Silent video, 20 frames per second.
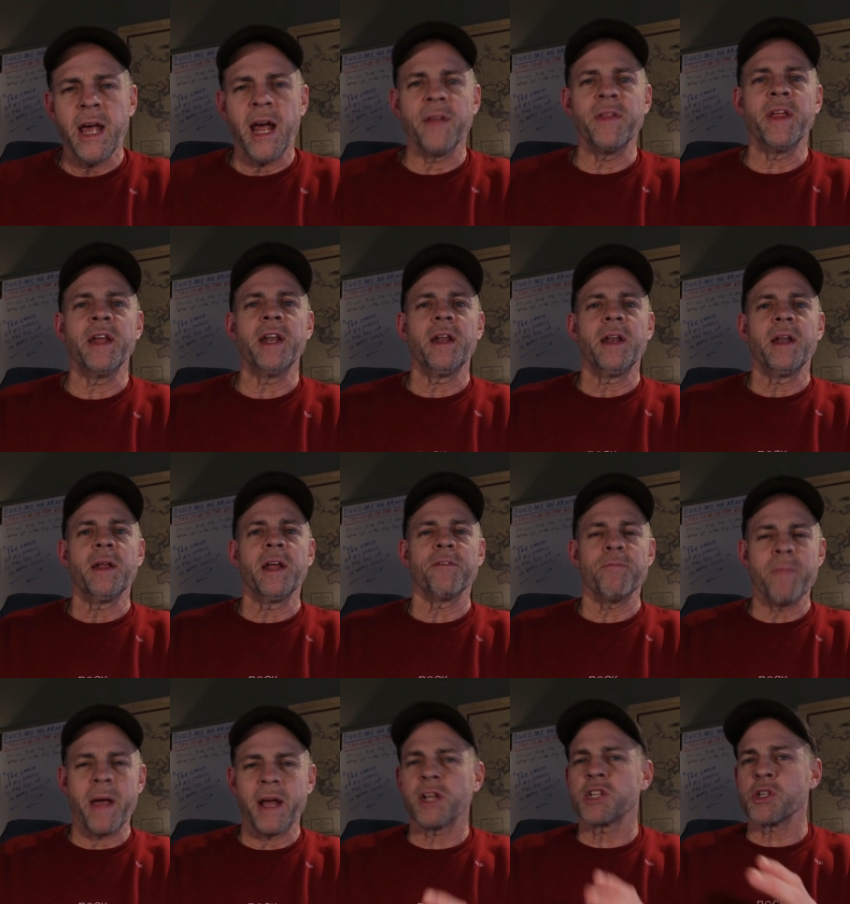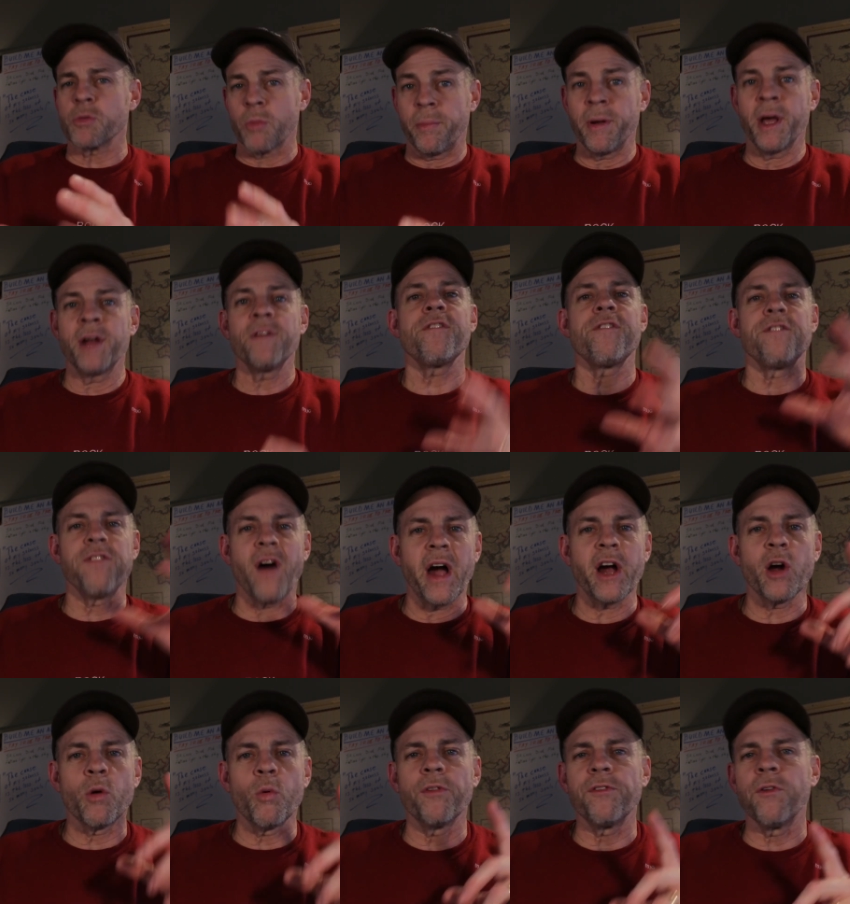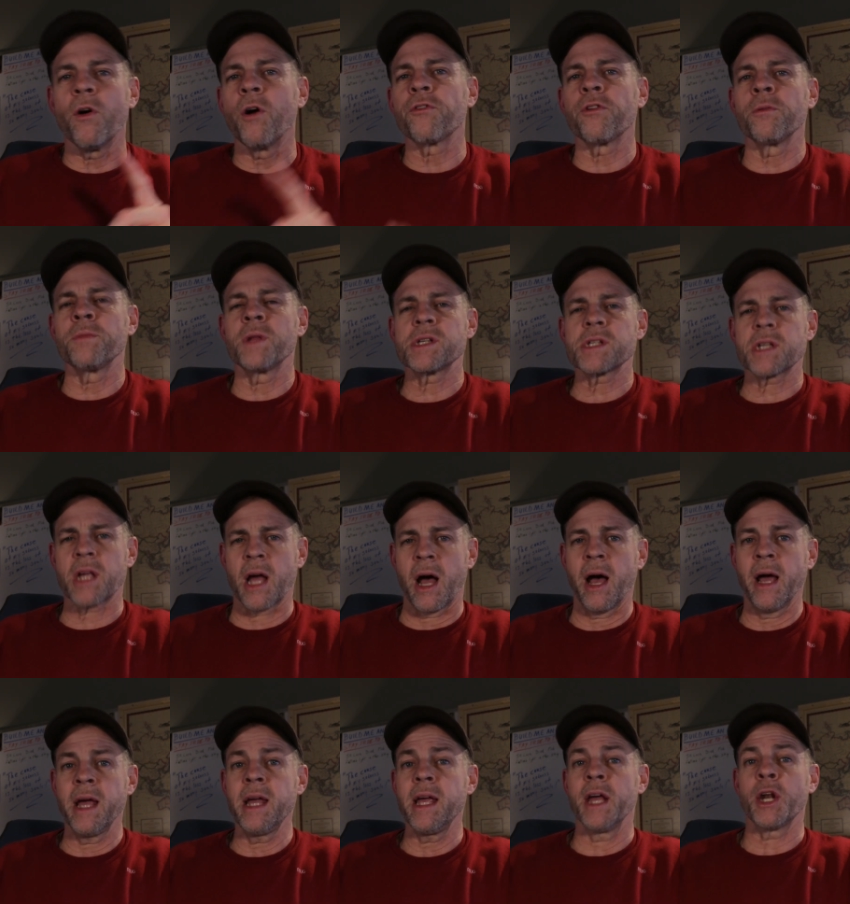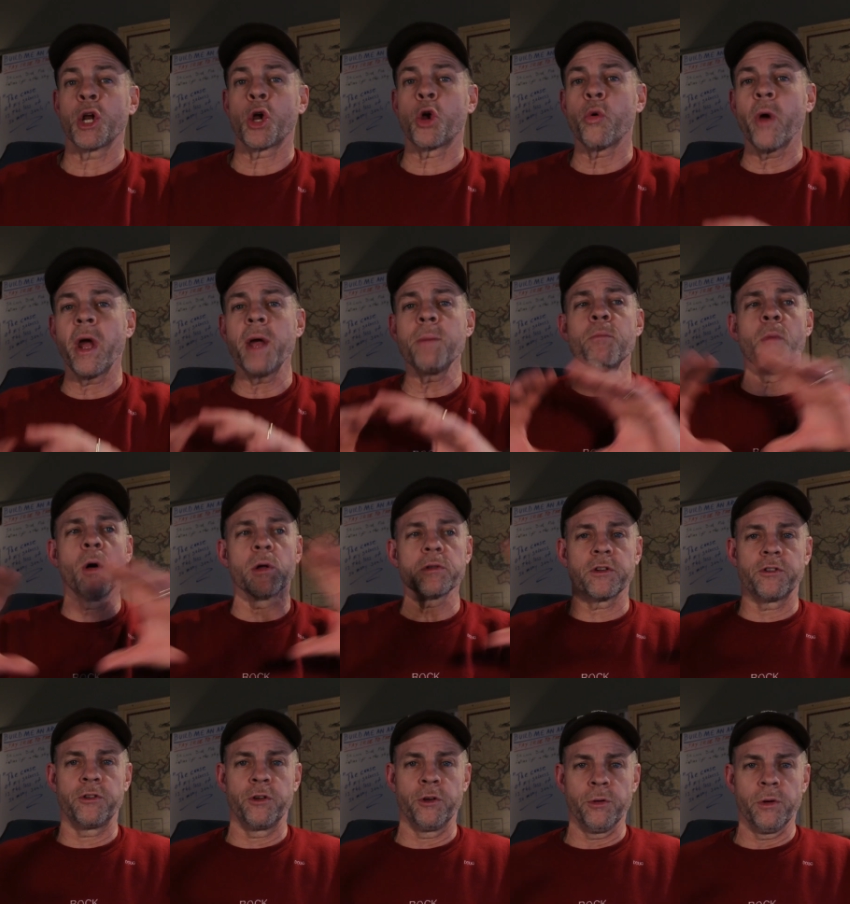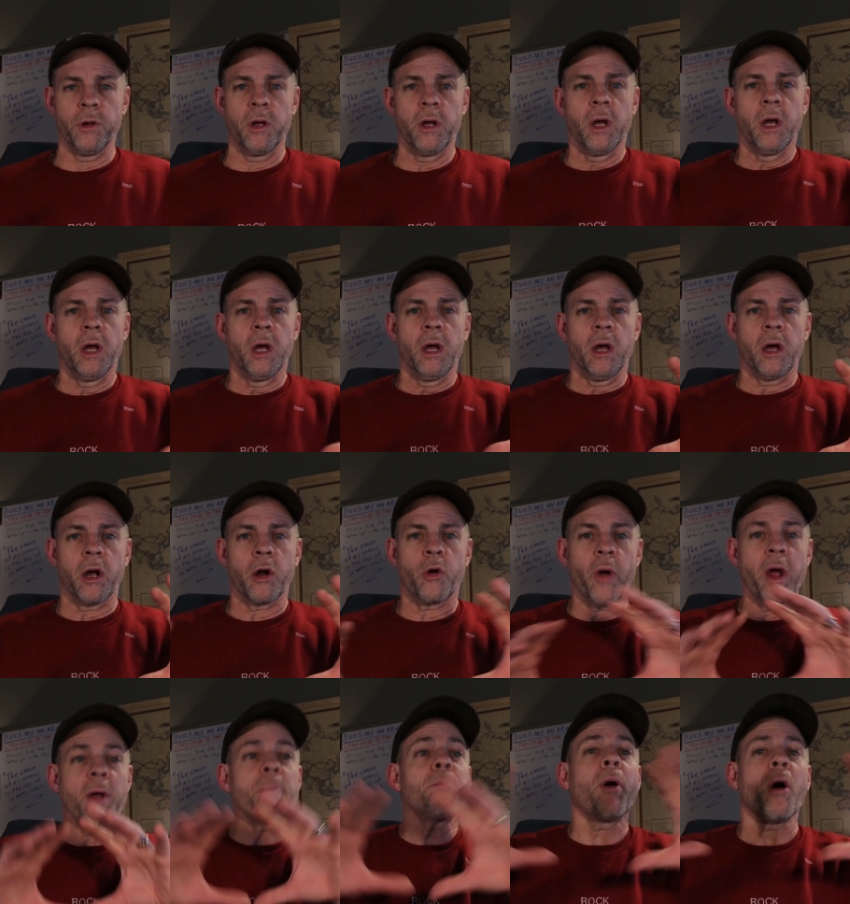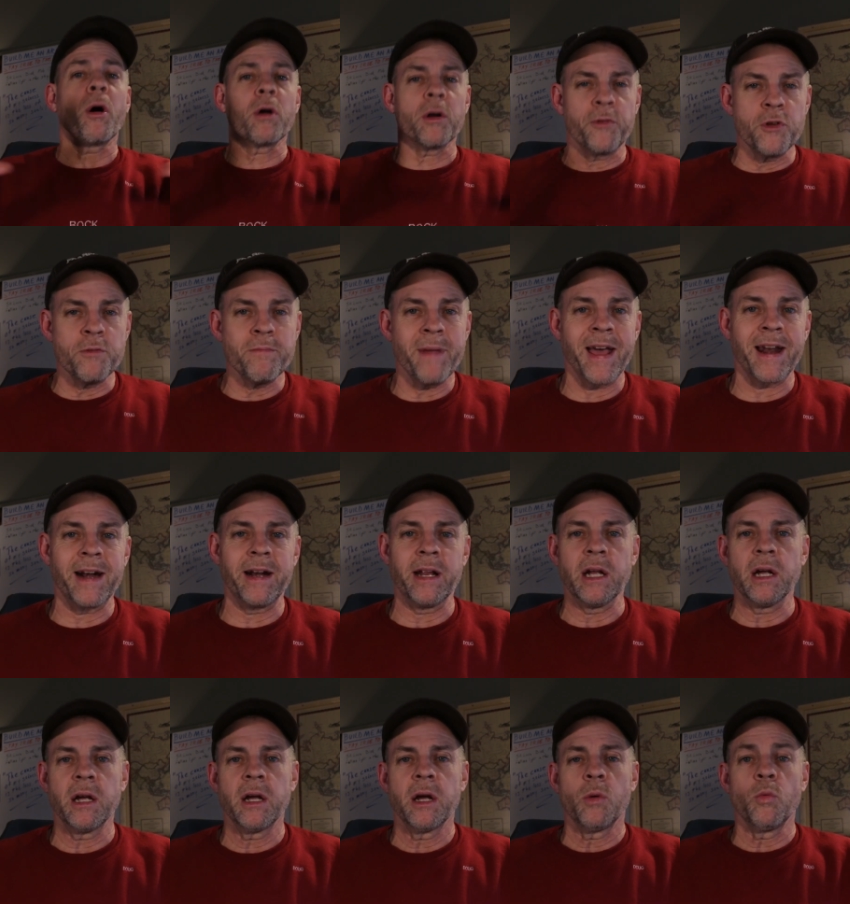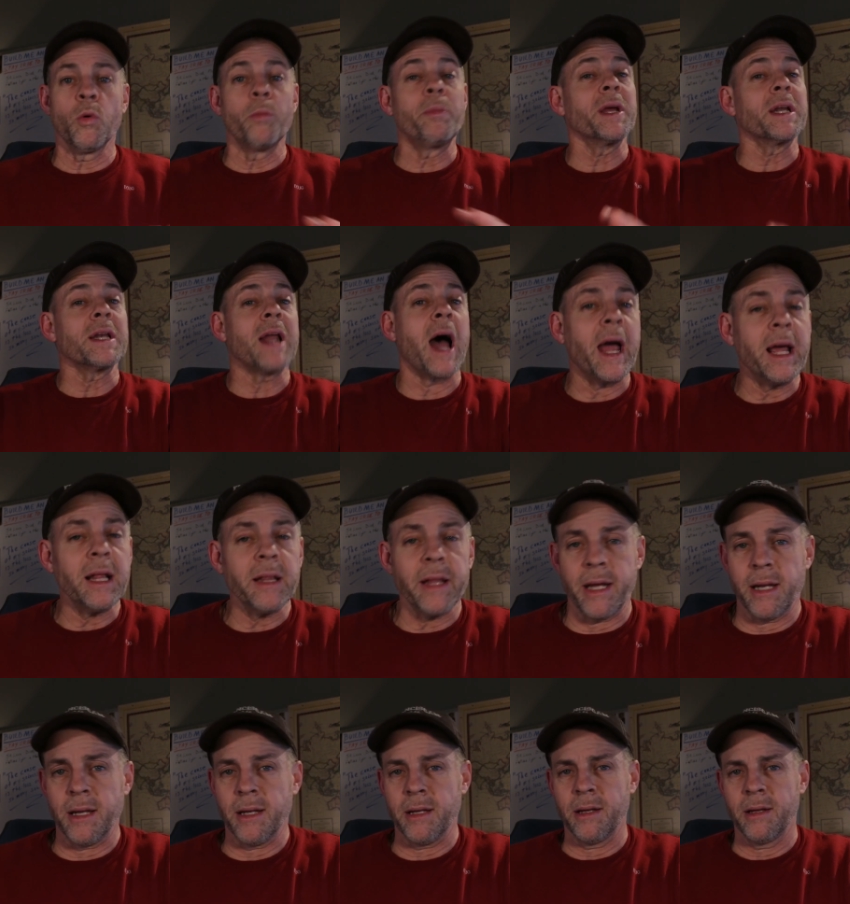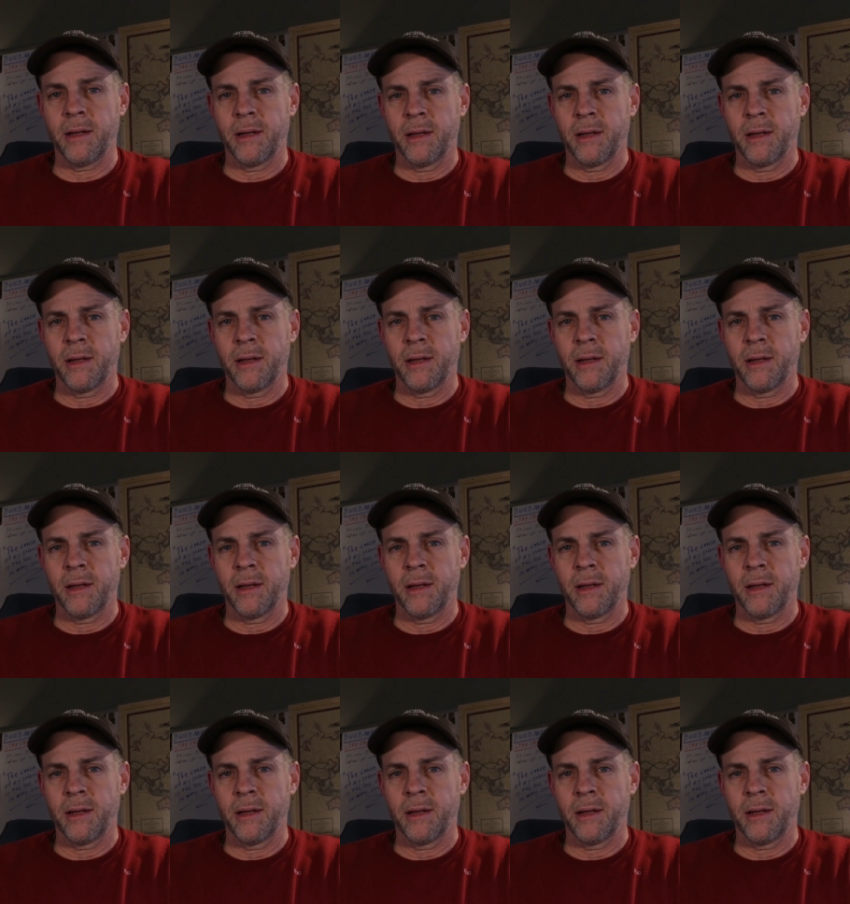And that if man doesn't repent, fire will fall from the sky and a great multitude, a great part of humanity will be annihilated.